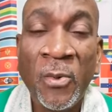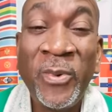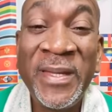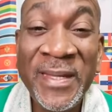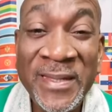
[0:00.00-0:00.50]

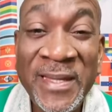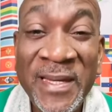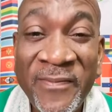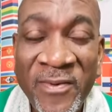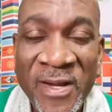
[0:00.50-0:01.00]
We need
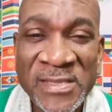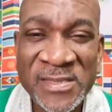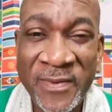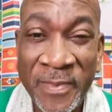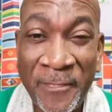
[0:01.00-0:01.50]

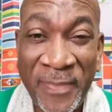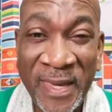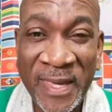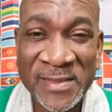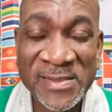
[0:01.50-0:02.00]
deliverance from the
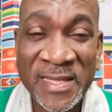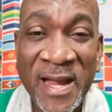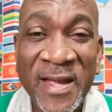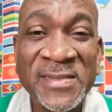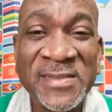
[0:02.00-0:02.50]
pains that
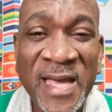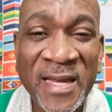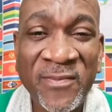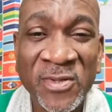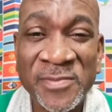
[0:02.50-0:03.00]
are
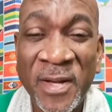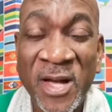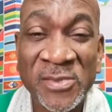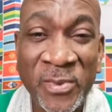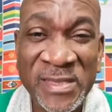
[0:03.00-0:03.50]
inside of us
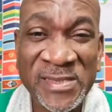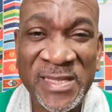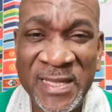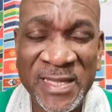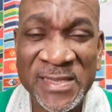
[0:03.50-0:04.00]
because we
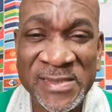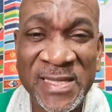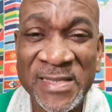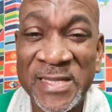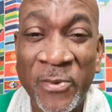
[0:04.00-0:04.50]
see these
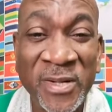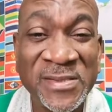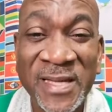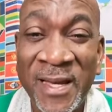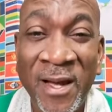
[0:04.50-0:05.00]
things and we're
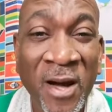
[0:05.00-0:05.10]
saying,